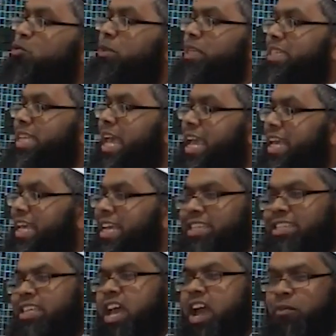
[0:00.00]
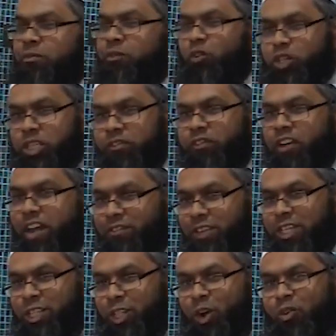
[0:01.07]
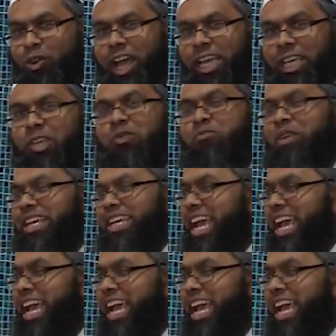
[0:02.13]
is saying I'm 45 years old like you, but he